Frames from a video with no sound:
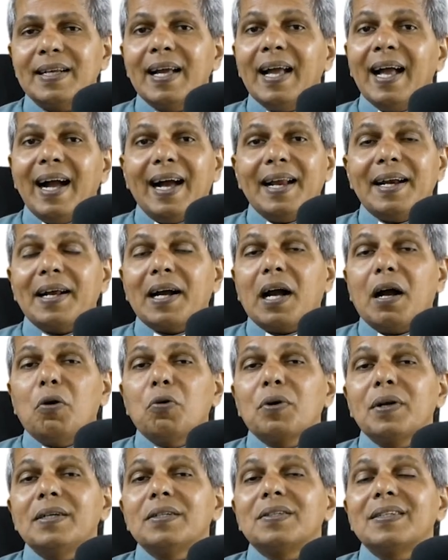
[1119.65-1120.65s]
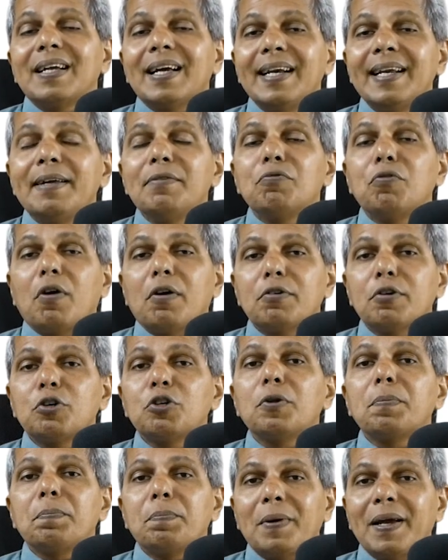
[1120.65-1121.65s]
and how he really wanted to
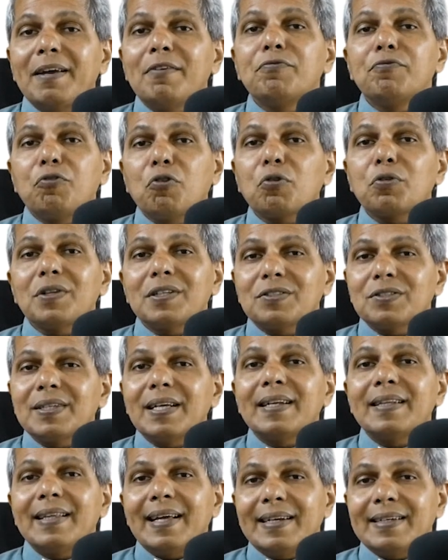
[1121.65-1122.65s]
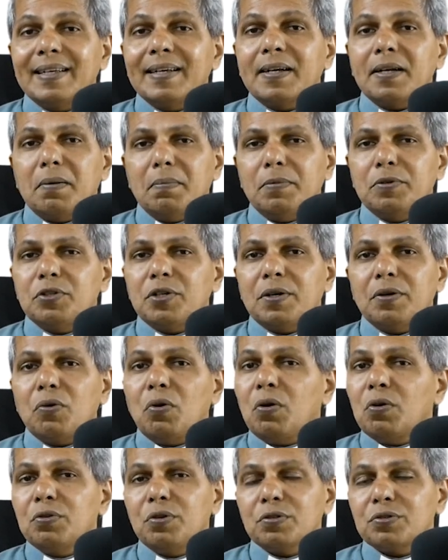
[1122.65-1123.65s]
pay for the sin that he committed, all
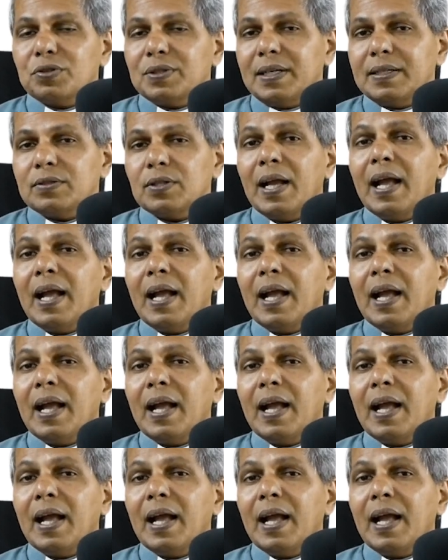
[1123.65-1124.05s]
those things.